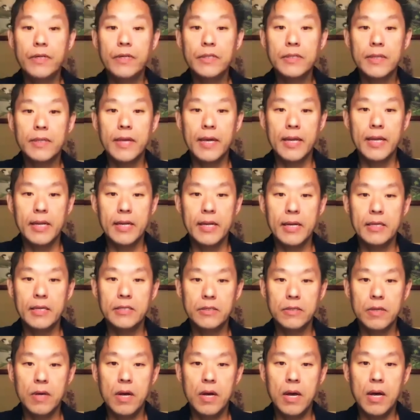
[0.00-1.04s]
lady I
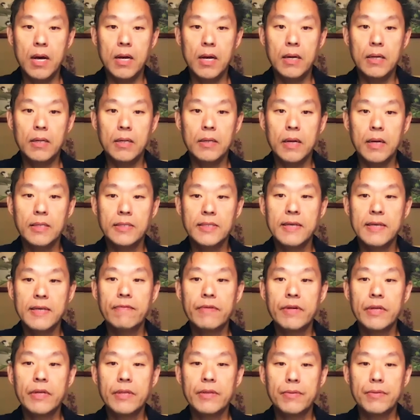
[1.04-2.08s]
saw, a
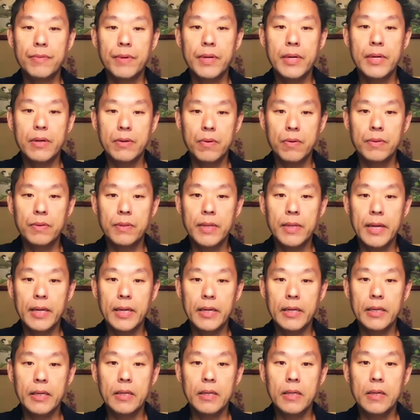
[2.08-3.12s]
73-year-old
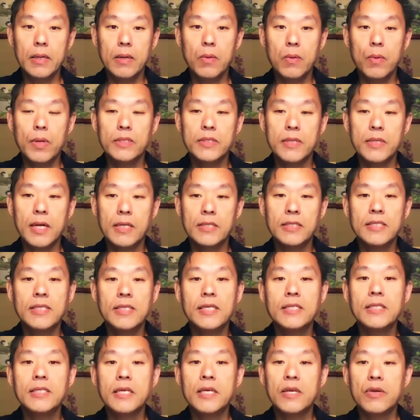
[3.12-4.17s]
lady, was on
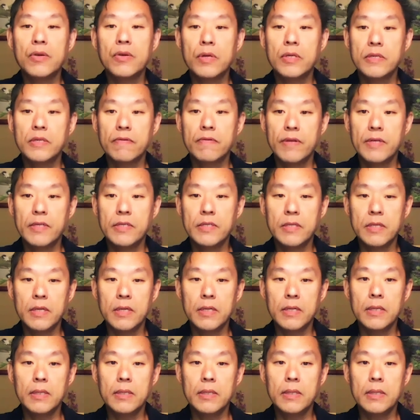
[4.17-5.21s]
60 units of
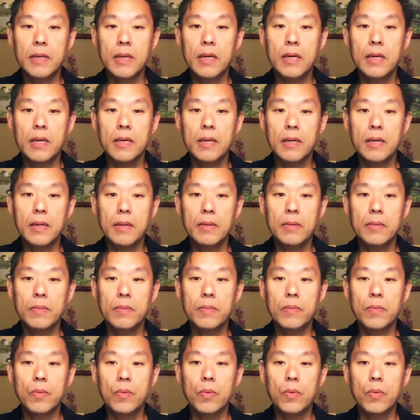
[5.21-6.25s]
insulin uh,
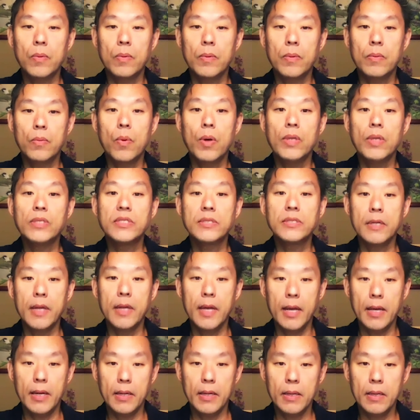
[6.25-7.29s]
once a
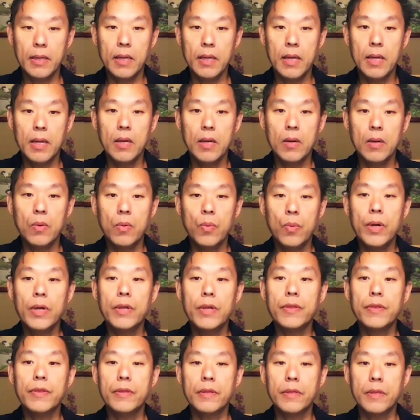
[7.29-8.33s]
day
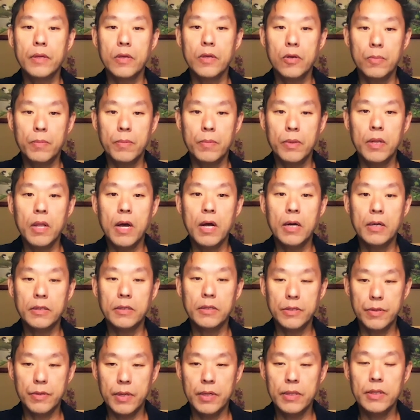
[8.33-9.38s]
with the Humalog
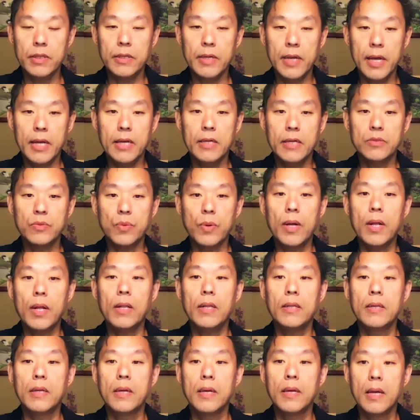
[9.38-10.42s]
during the day as well.
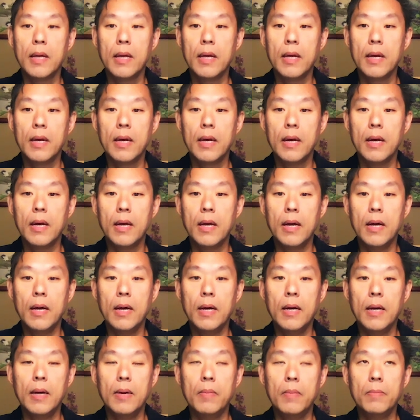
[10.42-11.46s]

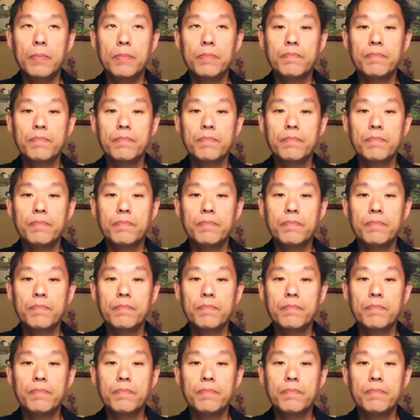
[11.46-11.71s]
Um,